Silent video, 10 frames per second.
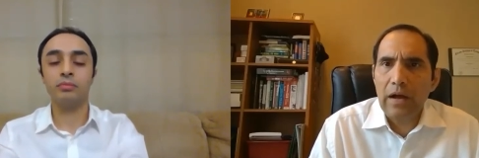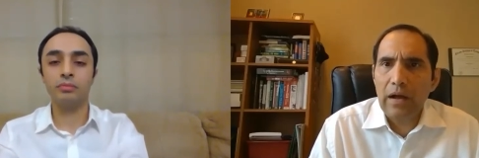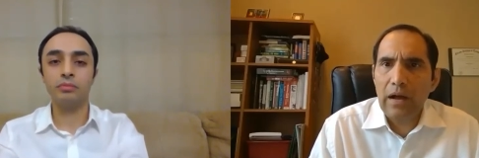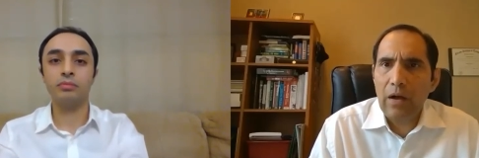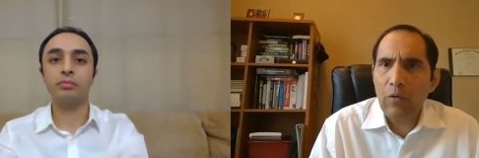
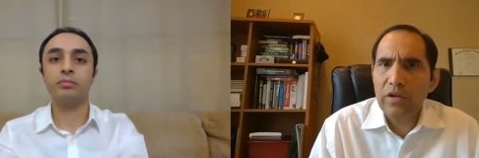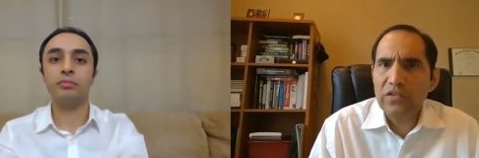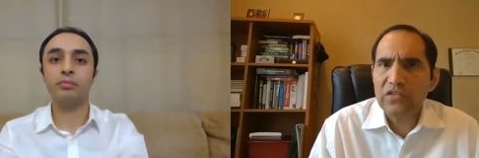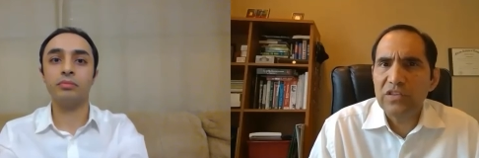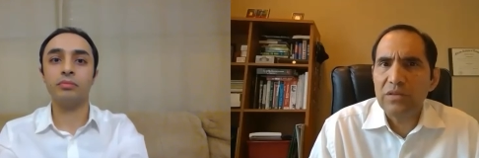Speaker 1: how
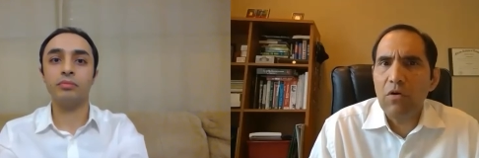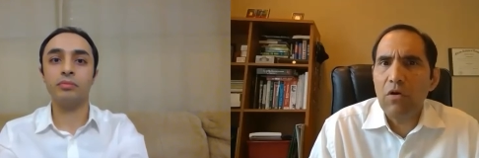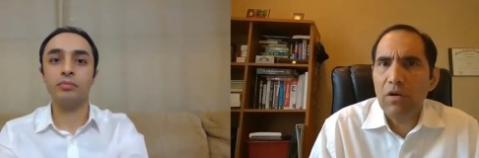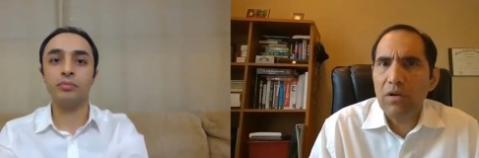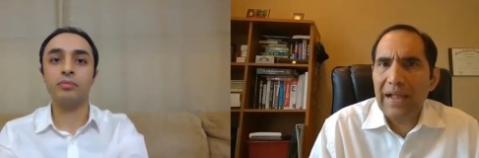does the
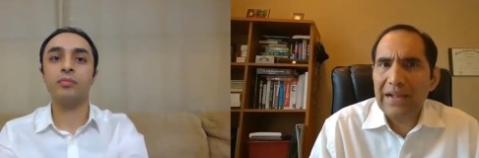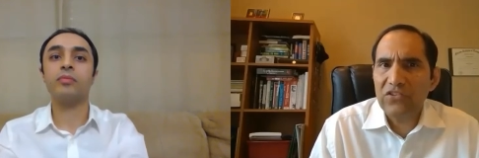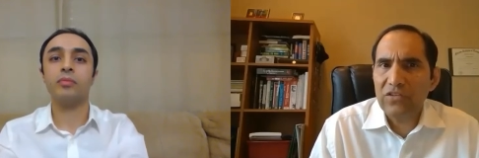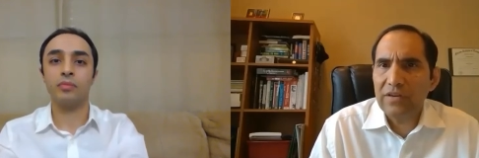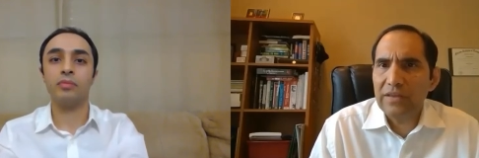model
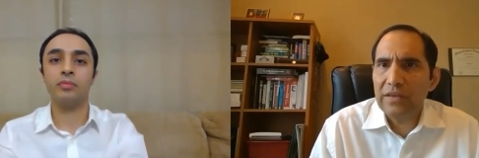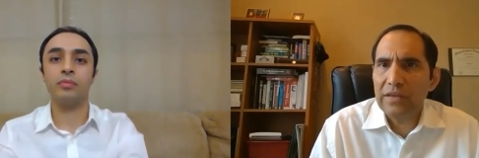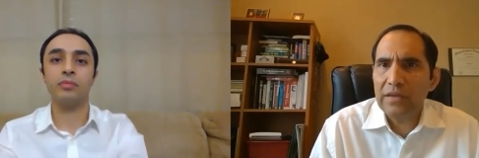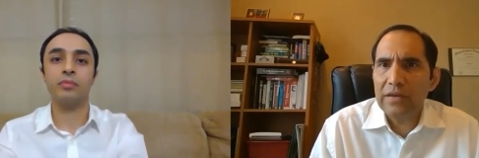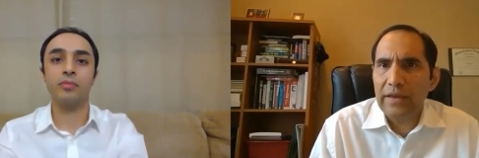
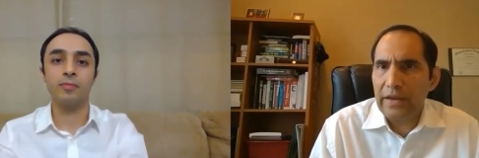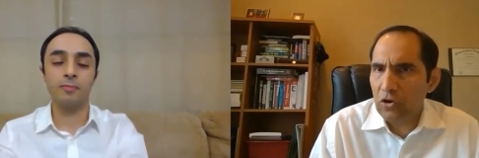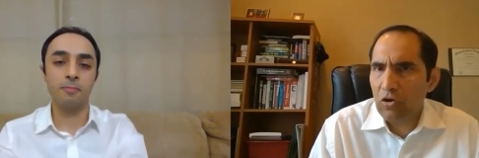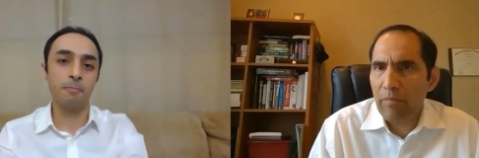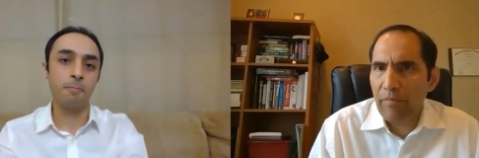actually
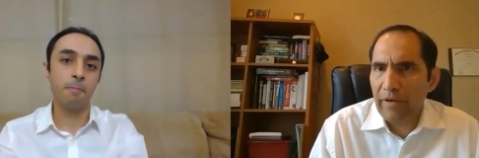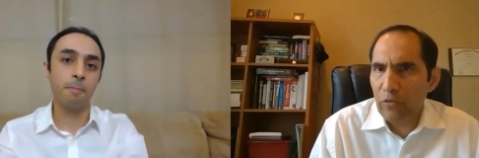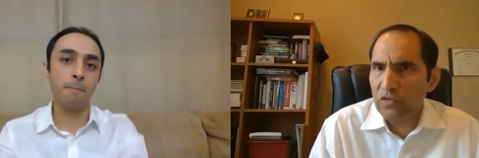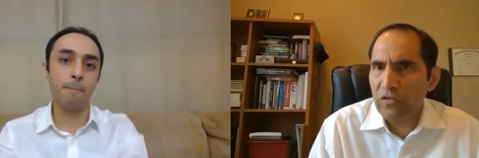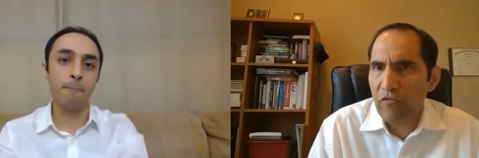incorporate
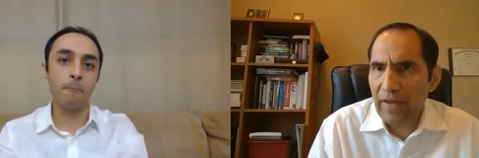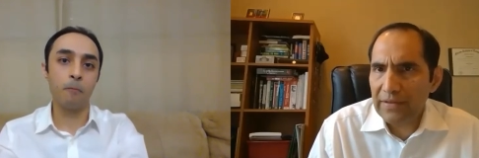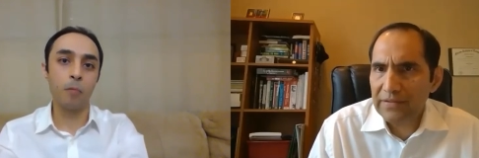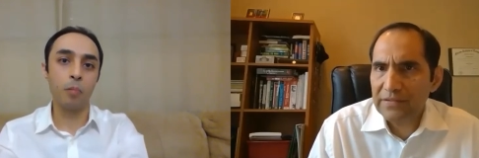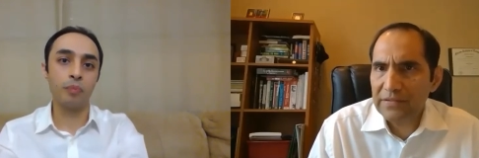those
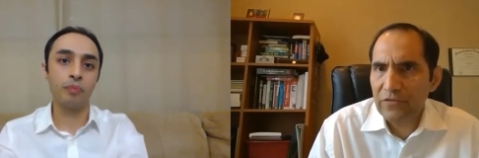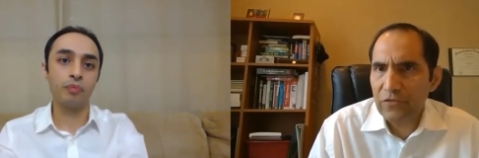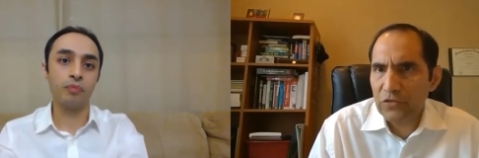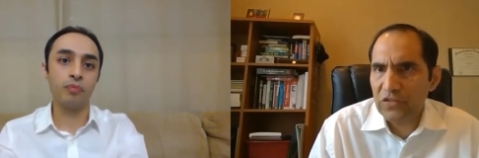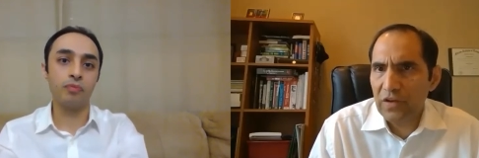effects for
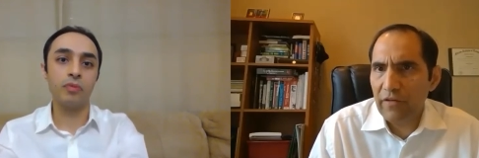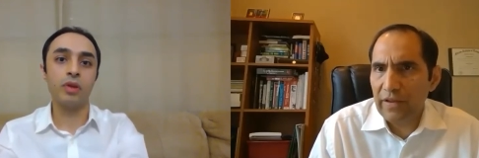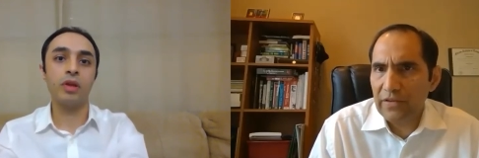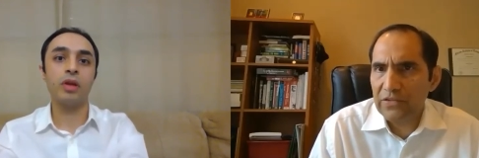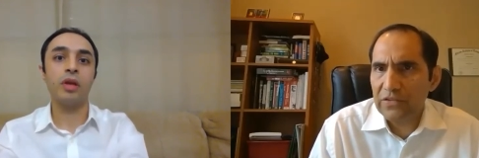
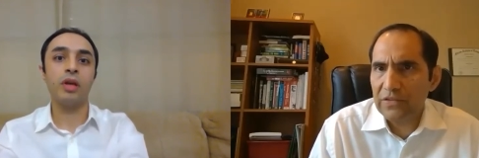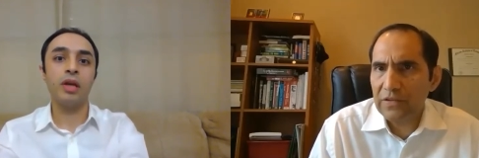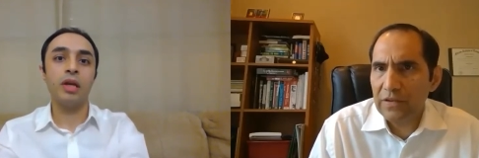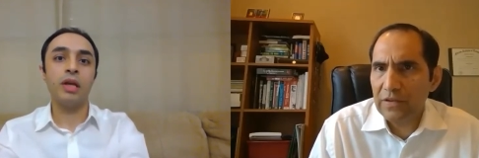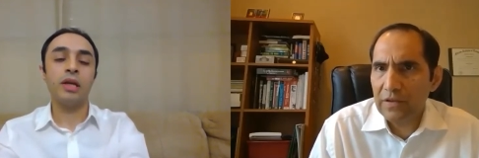CRAs?
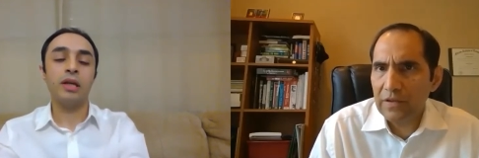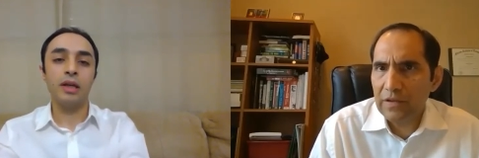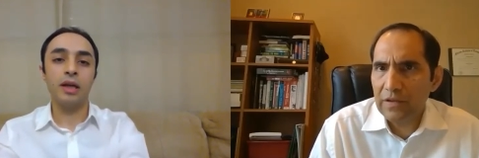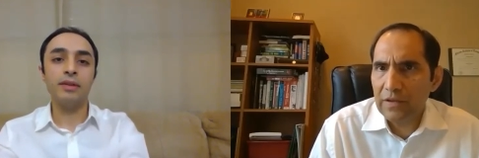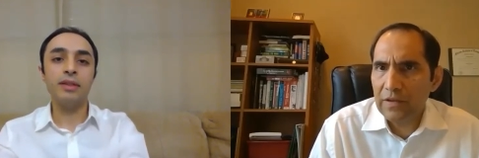
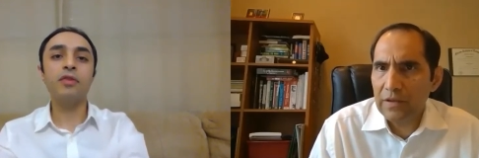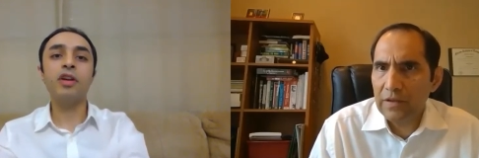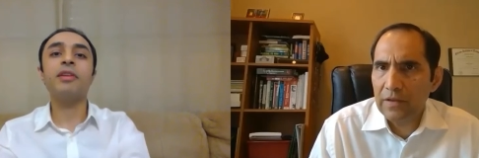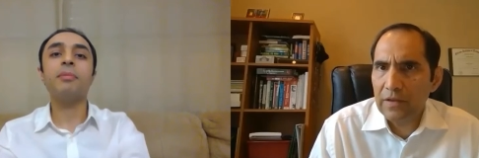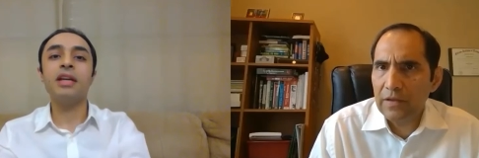
Speaker 2: Yeah, this is one of
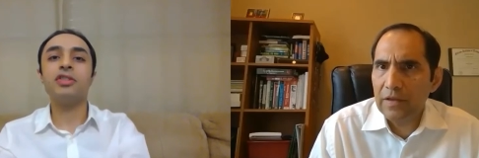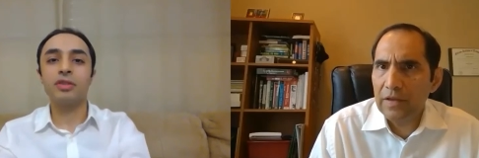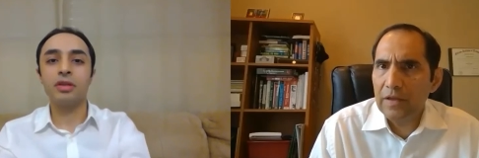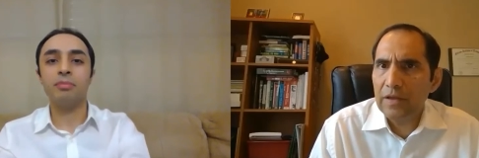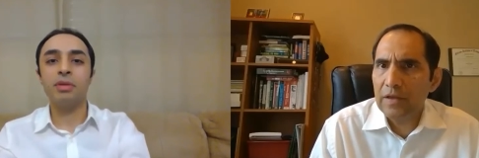the major,
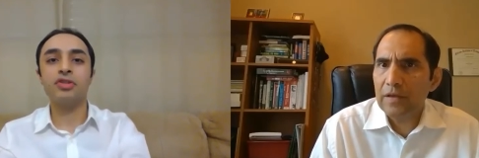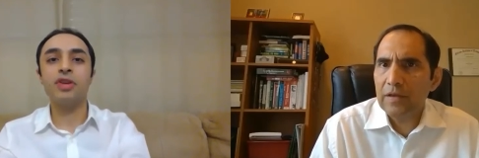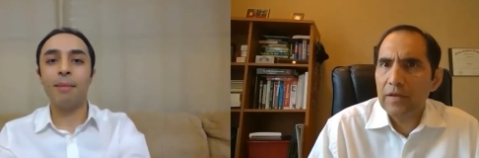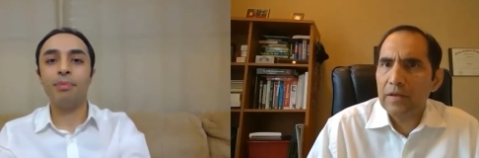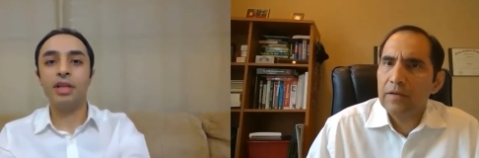uh, major
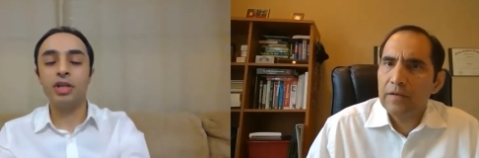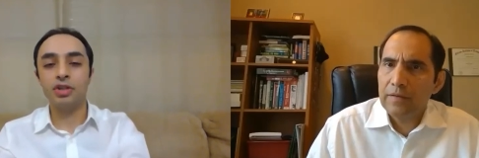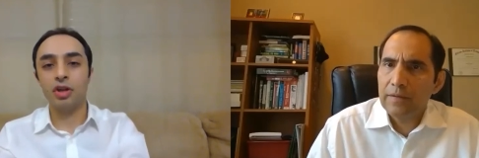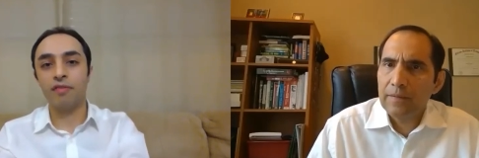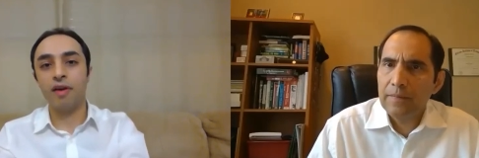
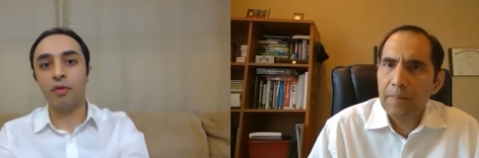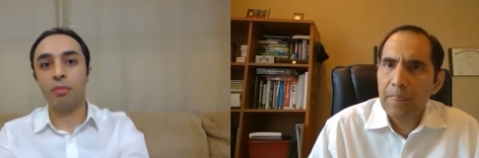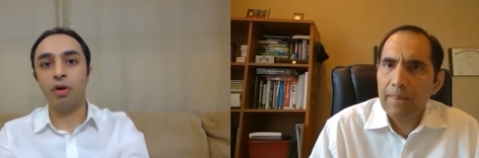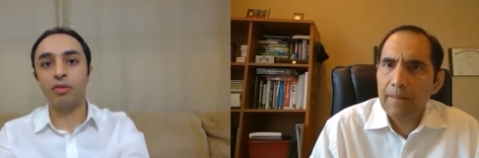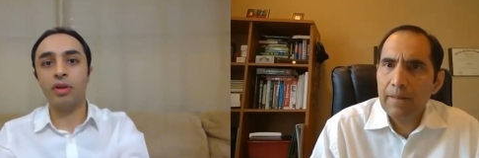application of our
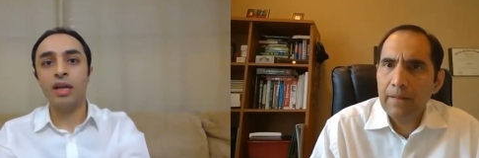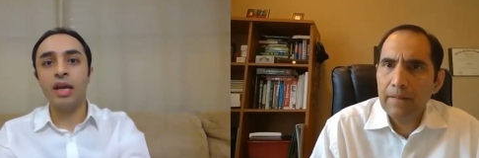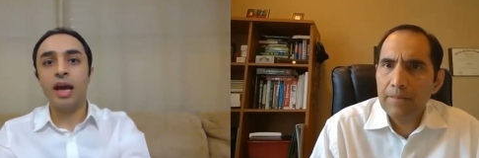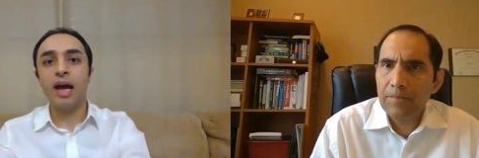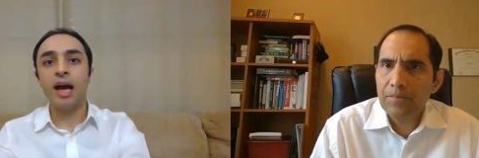model.
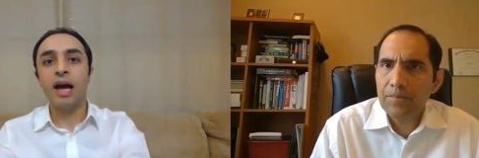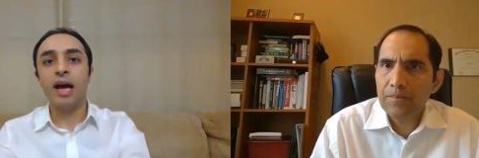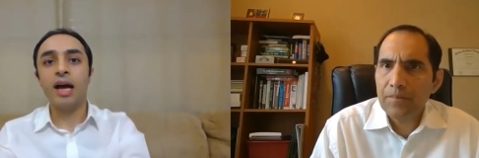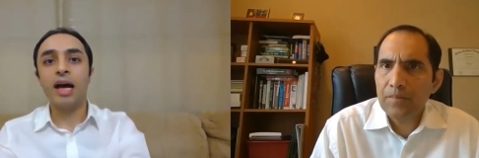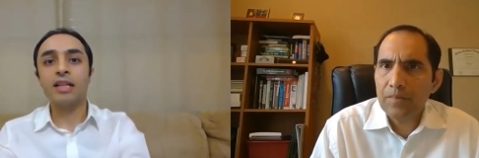
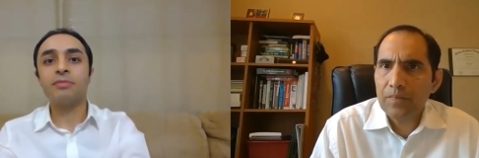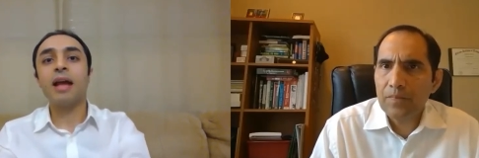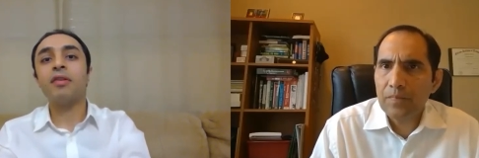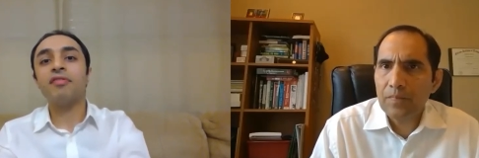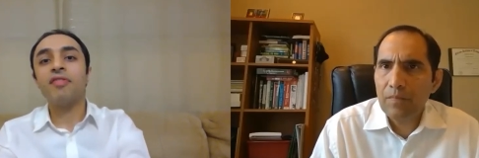Uh, as a
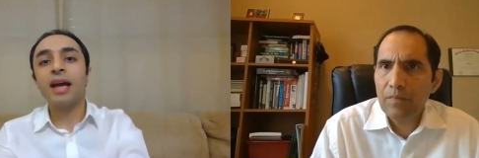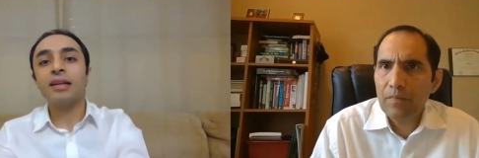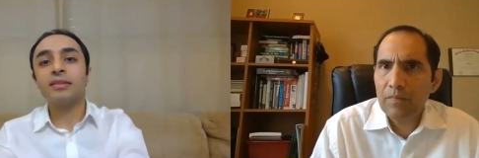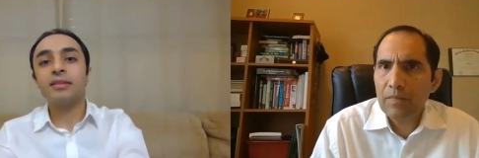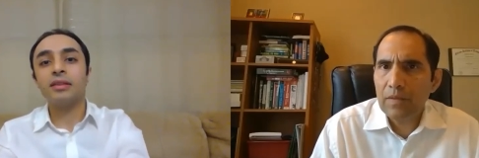matter of fact,
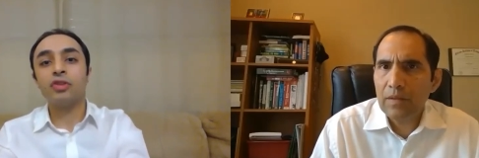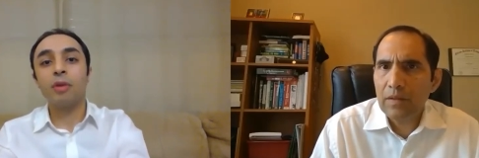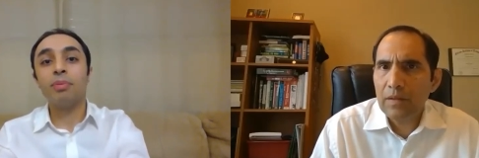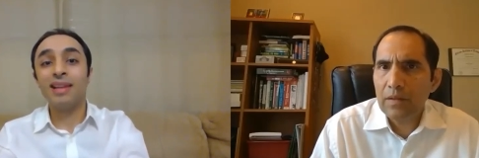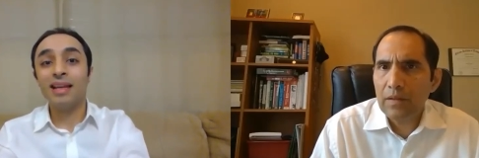uh, there are
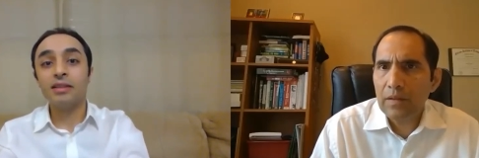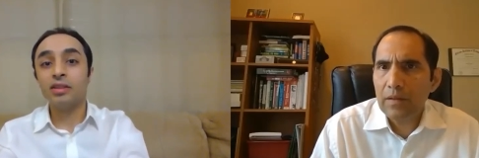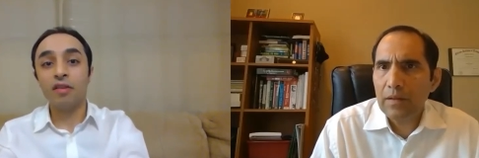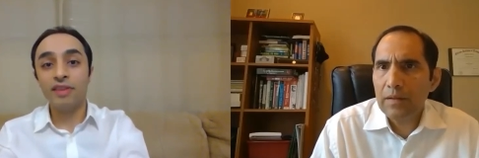plenty of